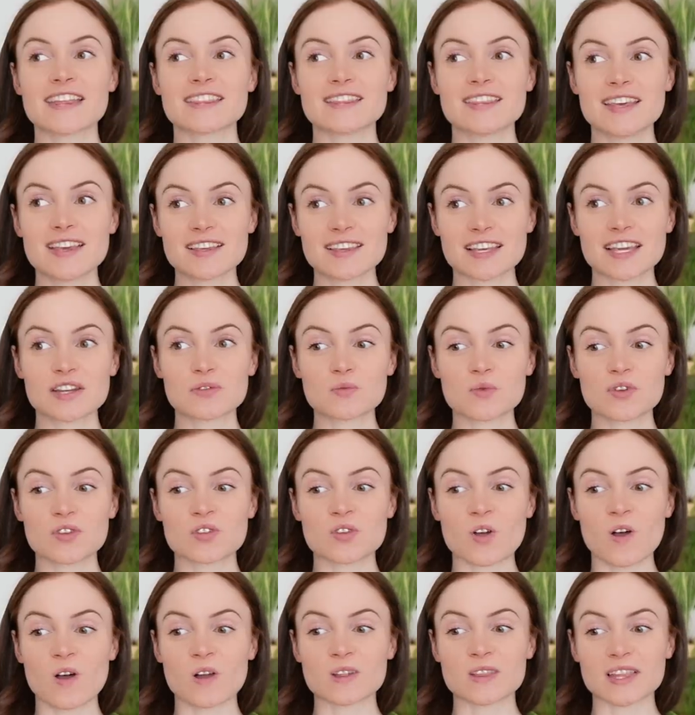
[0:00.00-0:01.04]
this can
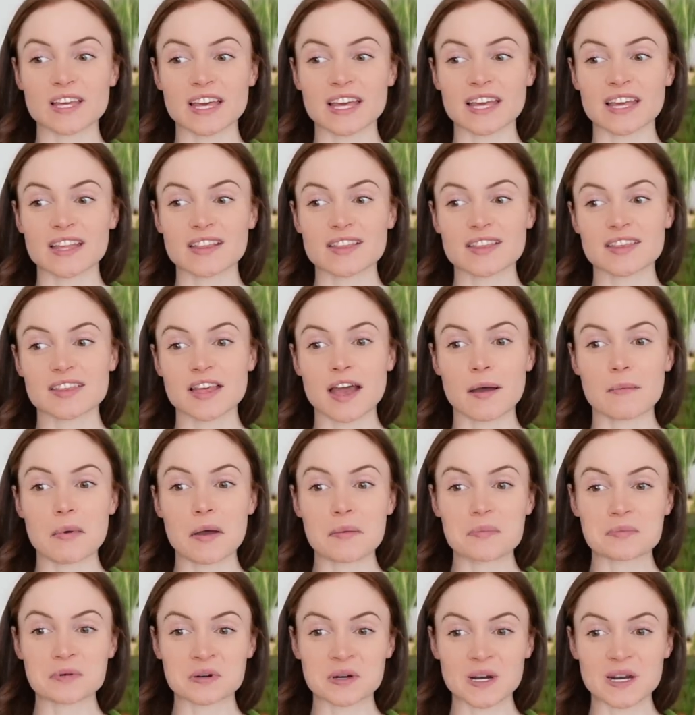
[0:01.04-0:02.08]
result in some
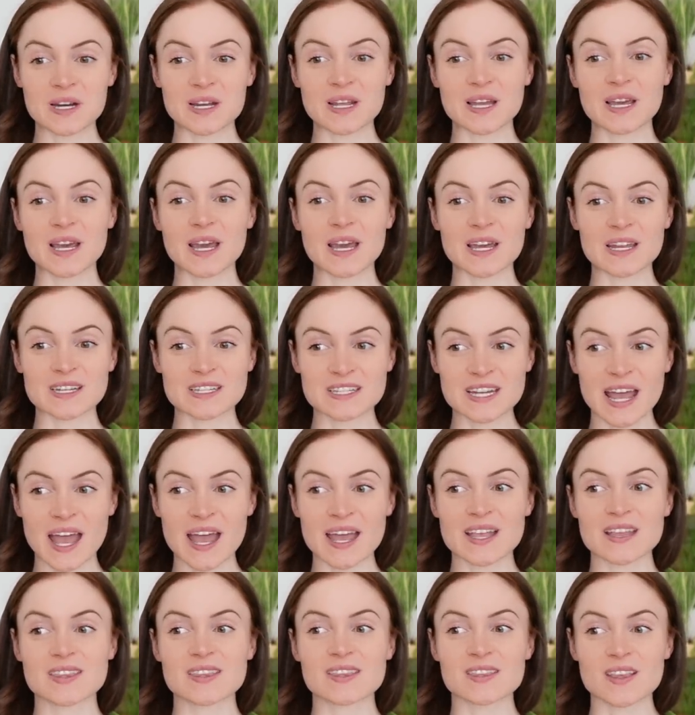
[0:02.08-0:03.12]
pretty
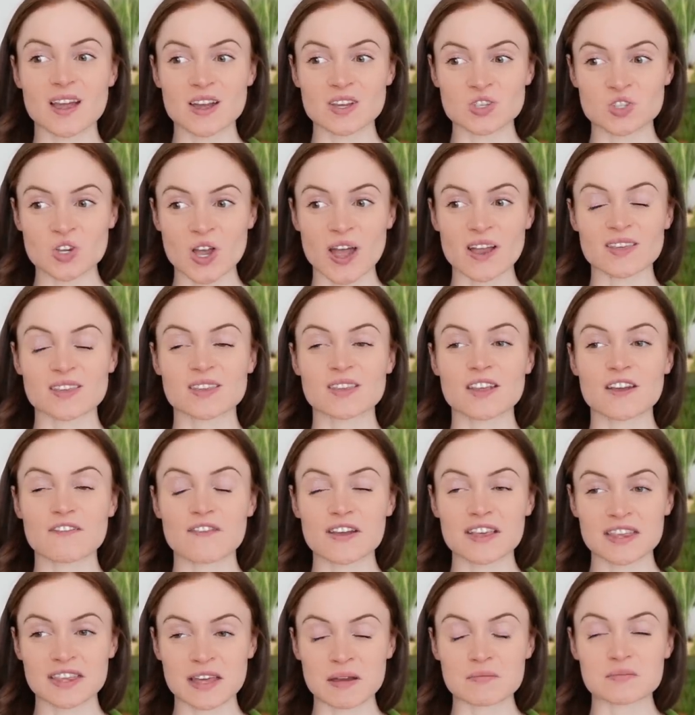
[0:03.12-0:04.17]
intense
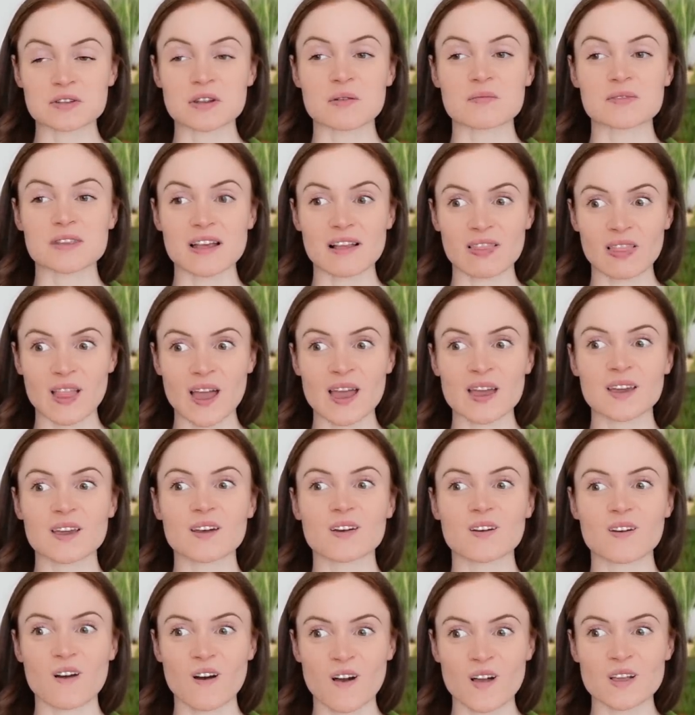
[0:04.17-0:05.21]
digestive symptoms
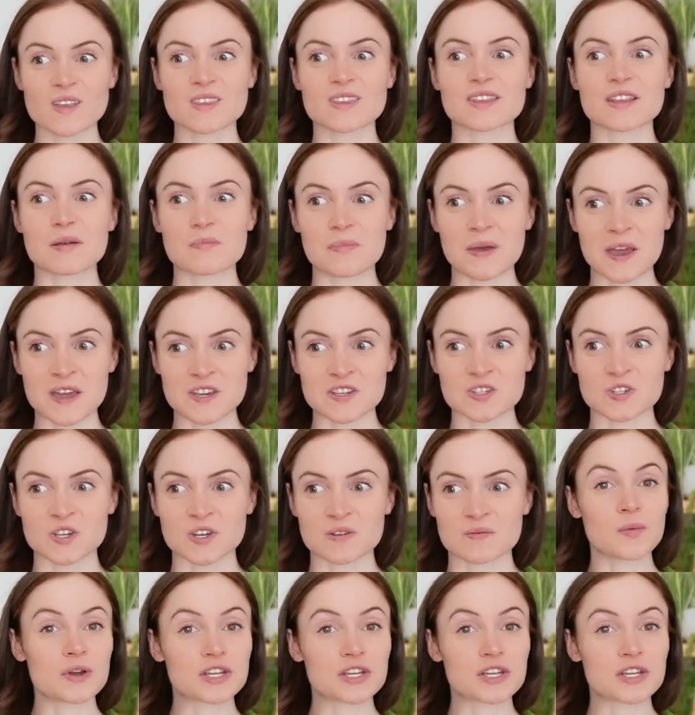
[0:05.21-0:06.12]
like constipation,